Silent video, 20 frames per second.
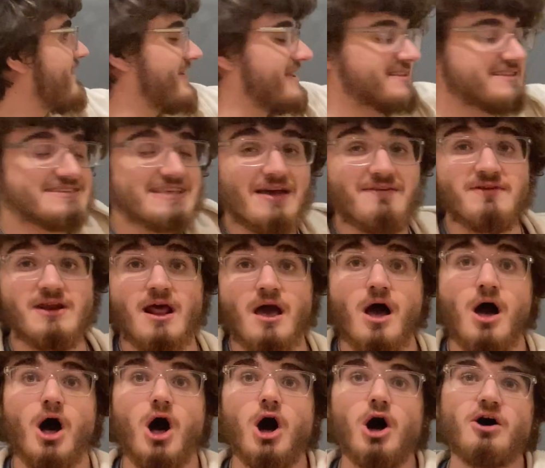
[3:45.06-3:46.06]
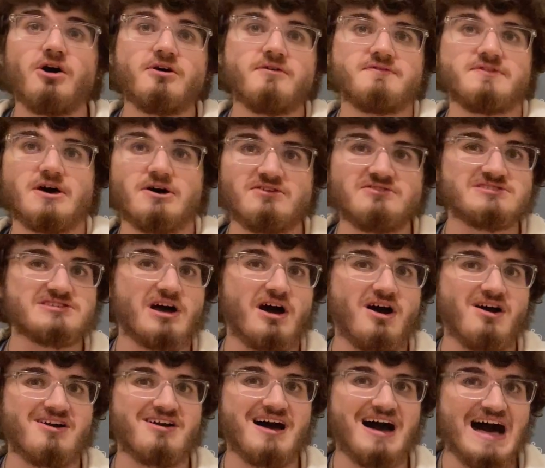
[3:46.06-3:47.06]
and 7, all of those
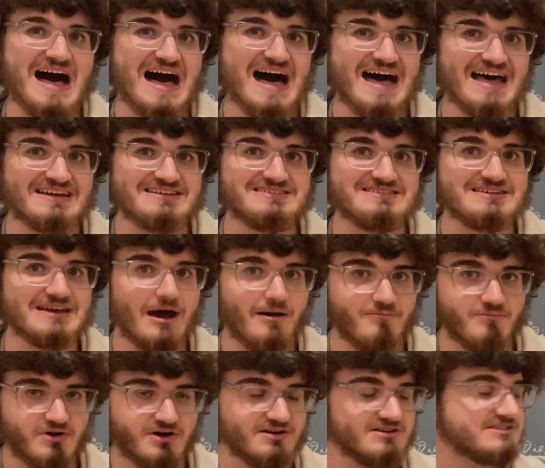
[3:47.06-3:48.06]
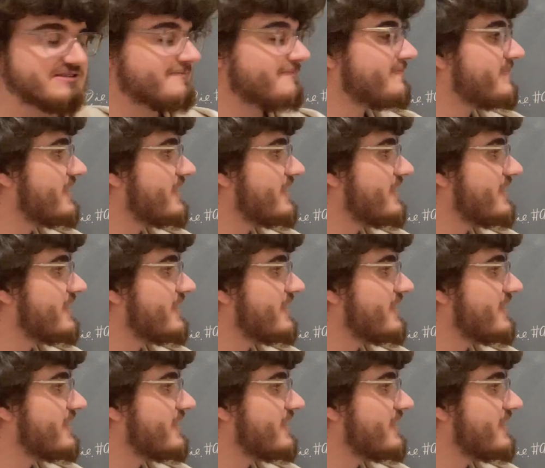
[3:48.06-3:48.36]
are odd numbers.